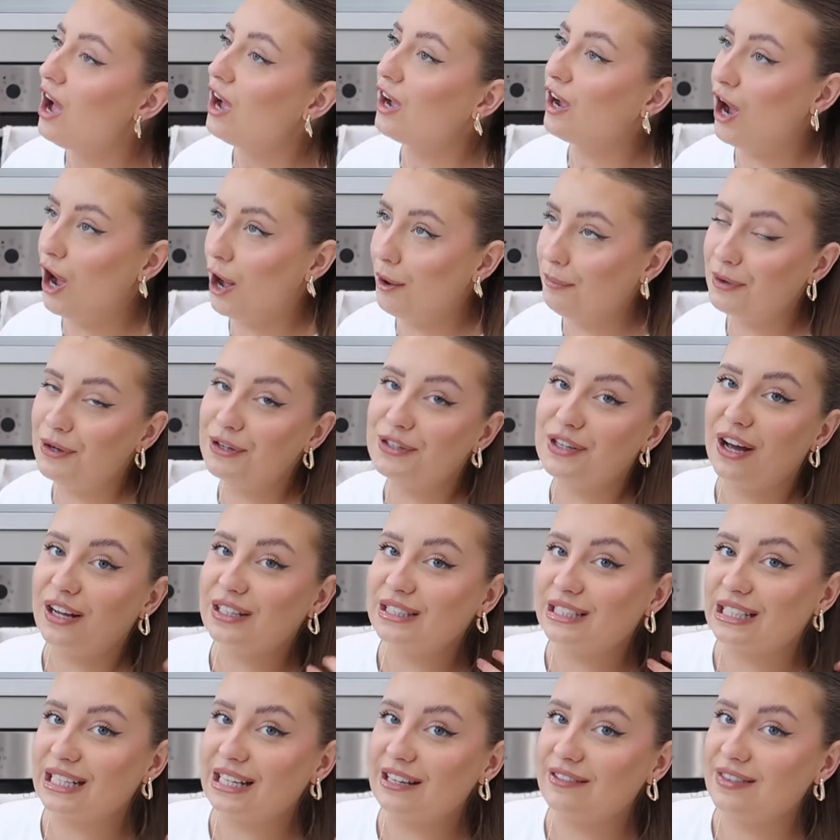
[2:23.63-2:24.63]
cupboard
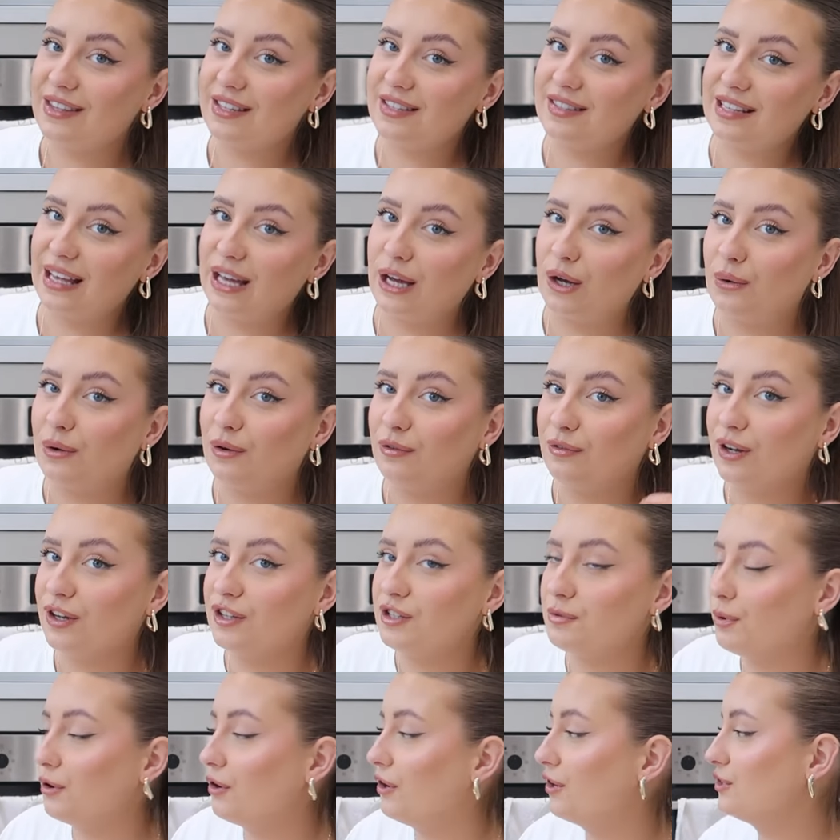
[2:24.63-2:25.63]
underneath the sink with
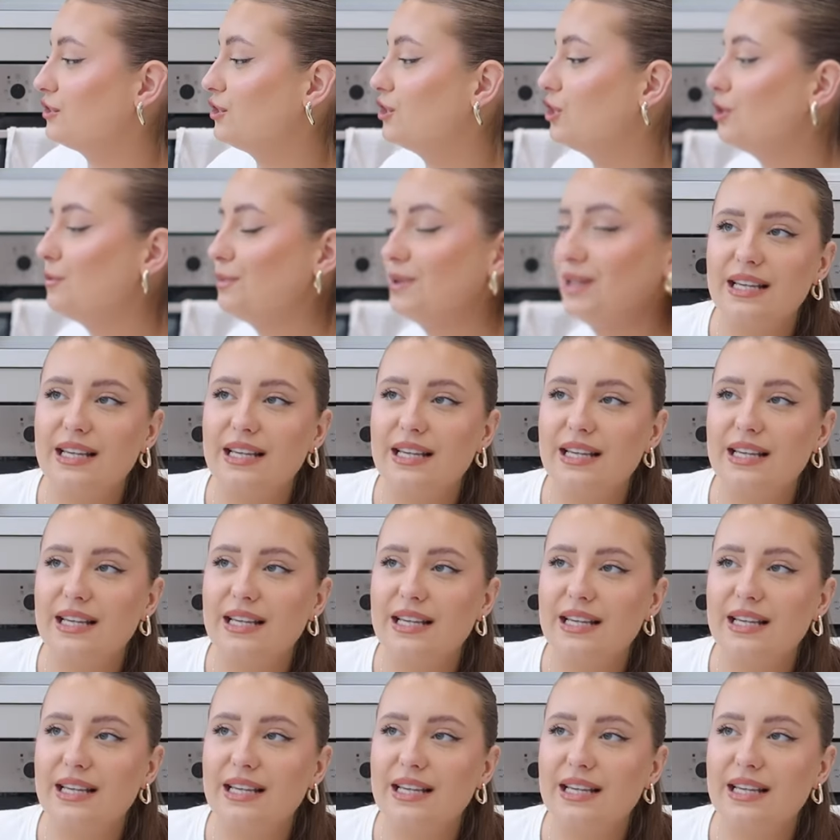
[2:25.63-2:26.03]
loads of products too,